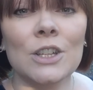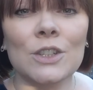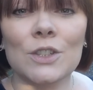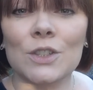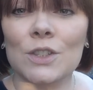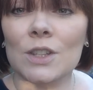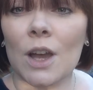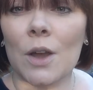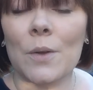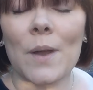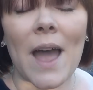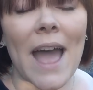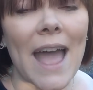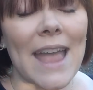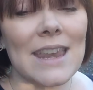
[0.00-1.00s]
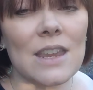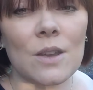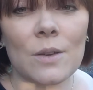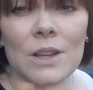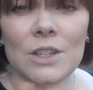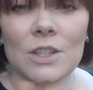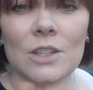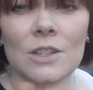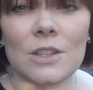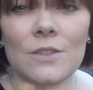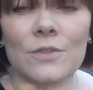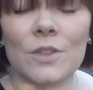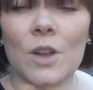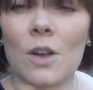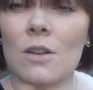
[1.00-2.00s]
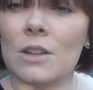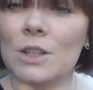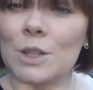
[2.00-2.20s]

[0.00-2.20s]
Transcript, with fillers: So, any questions you've got,